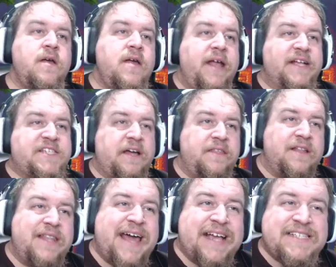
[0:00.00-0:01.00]
It's on the
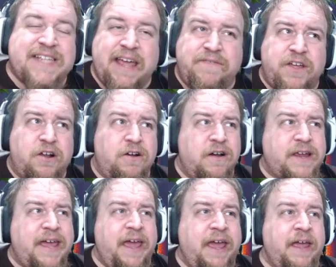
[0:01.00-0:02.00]
last day of the
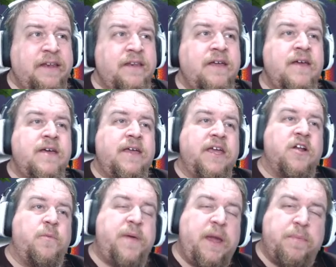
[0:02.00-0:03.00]
hurricane. You
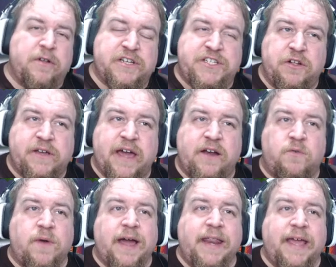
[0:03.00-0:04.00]
know, people are still kind of
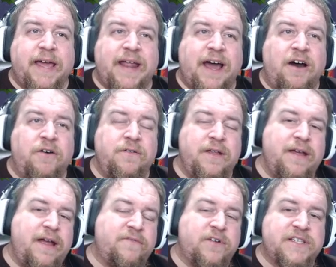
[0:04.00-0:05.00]
riding it out.
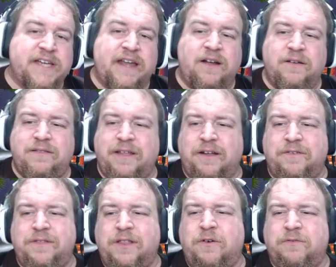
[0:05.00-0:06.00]
Everyone's kind of, you know,
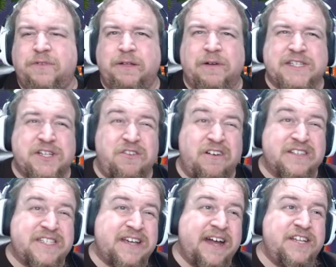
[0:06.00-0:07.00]
no one really wants to go
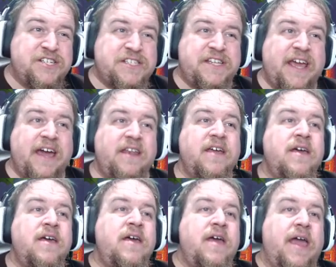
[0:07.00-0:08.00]
outside just yet.
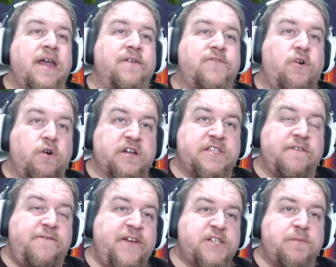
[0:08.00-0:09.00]
And of course, the
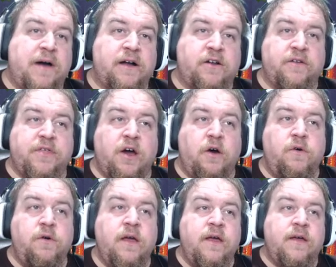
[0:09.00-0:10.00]
fishmonger,
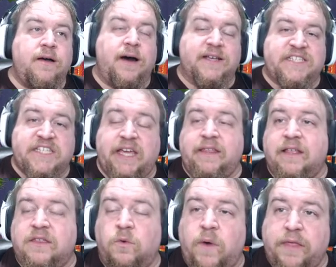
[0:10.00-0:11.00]
though, seeing
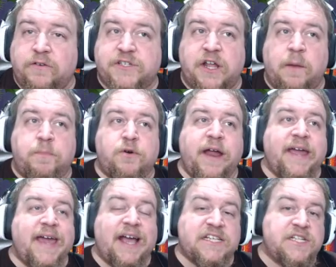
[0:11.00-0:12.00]
that the weather's going to
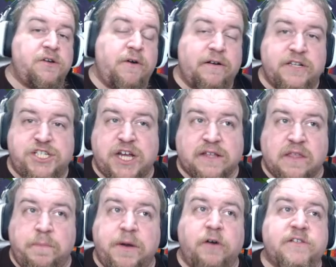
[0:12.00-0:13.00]
break, has to go out and check the
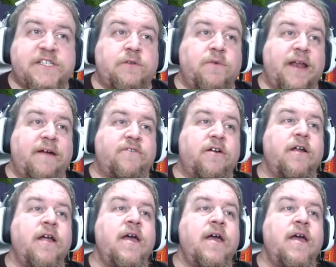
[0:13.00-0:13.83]
boats and whatever.